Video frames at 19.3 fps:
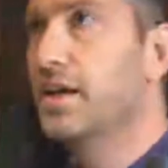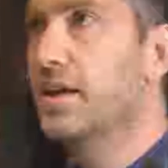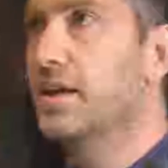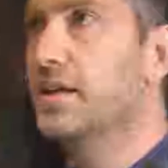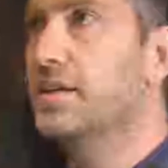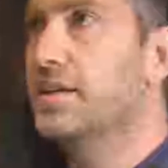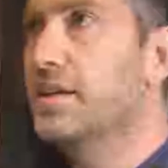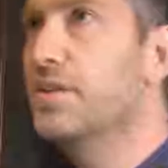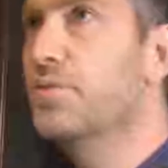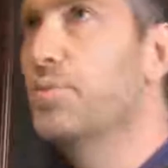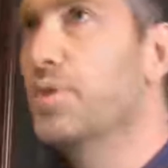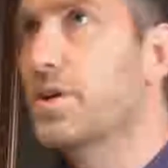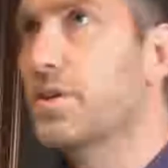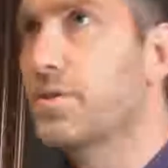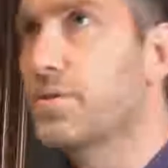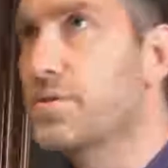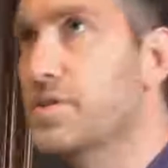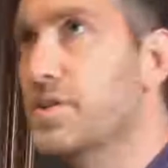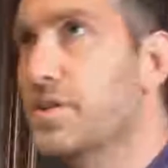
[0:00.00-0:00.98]
And he had one
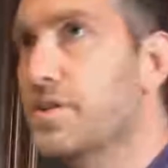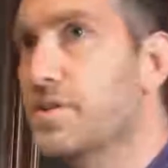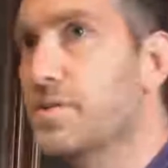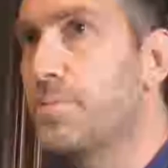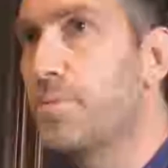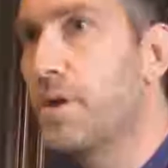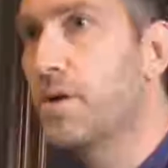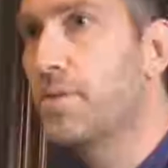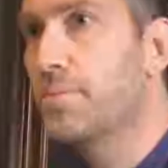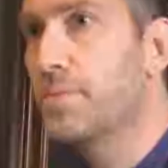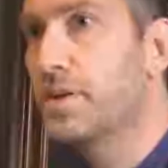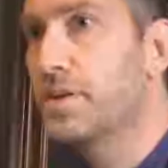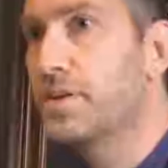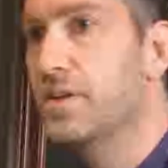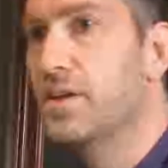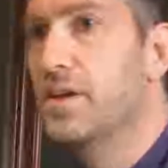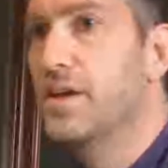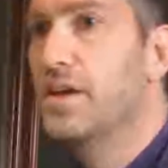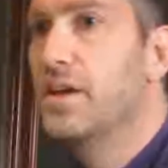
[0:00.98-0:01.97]
of those at his
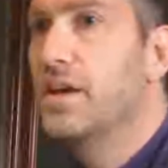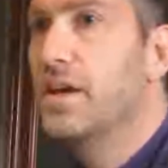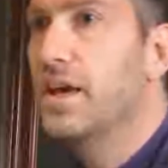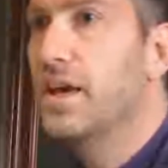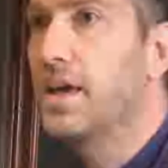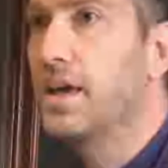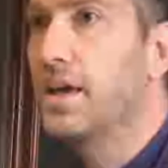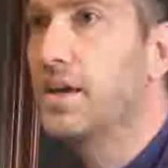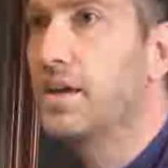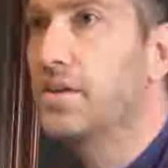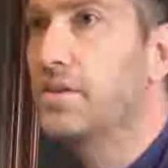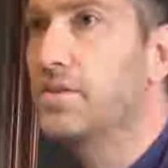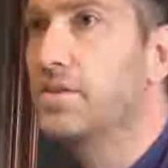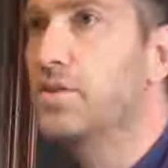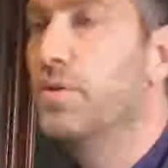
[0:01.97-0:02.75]
apartment. And,